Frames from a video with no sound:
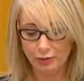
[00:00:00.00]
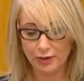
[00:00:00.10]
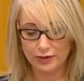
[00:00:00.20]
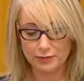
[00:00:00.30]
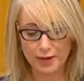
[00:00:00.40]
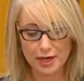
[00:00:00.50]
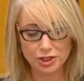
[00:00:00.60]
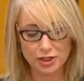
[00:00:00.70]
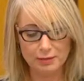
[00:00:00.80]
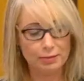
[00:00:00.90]
where the
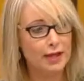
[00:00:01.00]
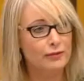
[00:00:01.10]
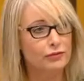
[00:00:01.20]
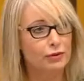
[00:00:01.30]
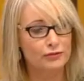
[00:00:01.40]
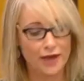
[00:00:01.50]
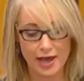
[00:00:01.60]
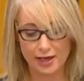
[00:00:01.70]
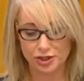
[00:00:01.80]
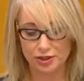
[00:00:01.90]
Beijing Platform for
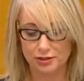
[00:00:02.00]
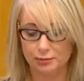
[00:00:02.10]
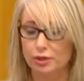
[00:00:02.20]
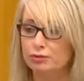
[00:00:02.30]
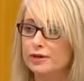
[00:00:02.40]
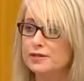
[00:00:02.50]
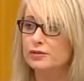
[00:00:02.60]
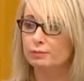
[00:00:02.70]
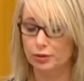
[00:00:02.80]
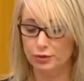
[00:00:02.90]
Action, a
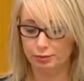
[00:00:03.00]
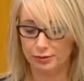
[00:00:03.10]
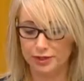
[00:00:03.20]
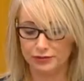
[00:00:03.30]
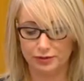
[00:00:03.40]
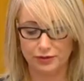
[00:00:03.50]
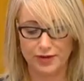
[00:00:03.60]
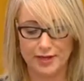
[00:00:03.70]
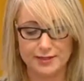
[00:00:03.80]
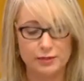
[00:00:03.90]
progressive blueprint for
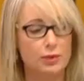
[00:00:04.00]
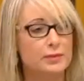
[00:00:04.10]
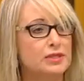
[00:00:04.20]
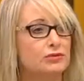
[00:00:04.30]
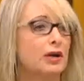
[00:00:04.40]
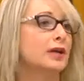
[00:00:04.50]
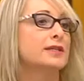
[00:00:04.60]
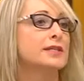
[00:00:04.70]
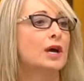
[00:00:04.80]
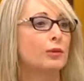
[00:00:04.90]
advancing women's
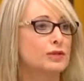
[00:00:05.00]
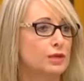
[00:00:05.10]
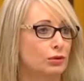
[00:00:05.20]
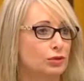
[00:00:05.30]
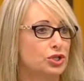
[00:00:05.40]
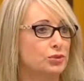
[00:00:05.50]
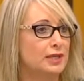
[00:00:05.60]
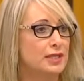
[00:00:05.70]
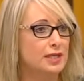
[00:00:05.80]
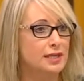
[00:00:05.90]
rights, was launched
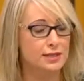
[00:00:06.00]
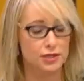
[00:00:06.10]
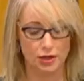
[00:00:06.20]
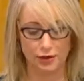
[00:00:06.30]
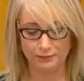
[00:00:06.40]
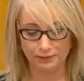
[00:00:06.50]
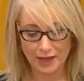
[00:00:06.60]
20 years ago.